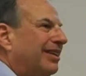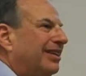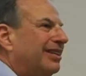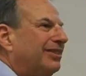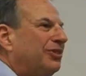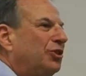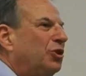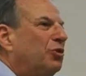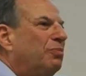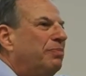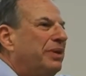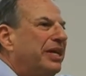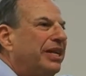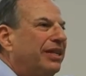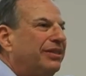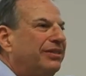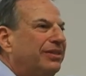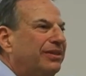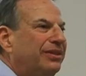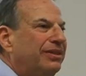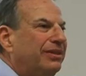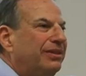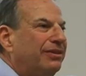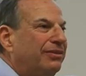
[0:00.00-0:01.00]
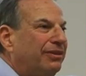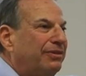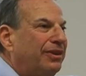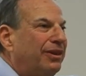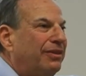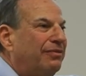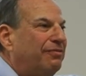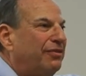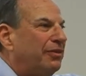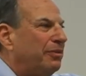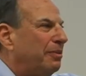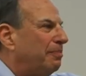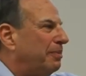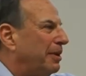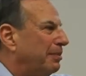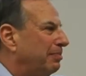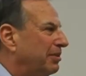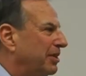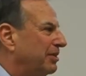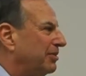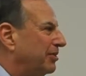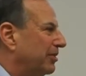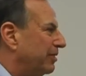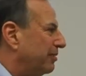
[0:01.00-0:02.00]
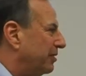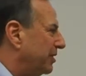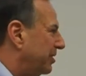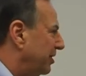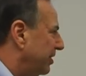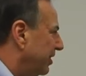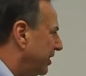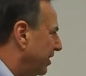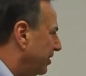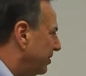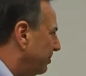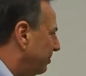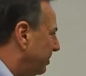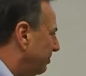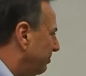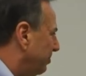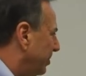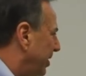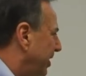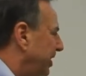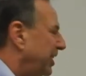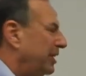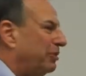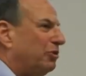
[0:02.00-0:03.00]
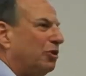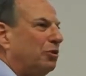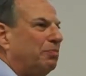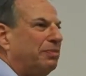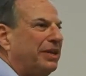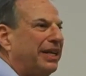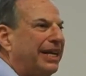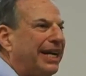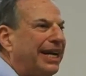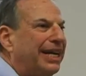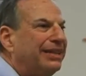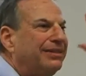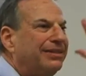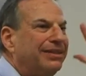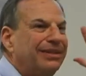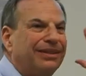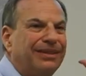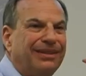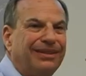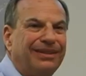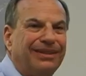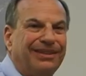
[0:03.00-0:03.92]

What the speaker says: 2 minutes for a public service announcement. Any group that asks.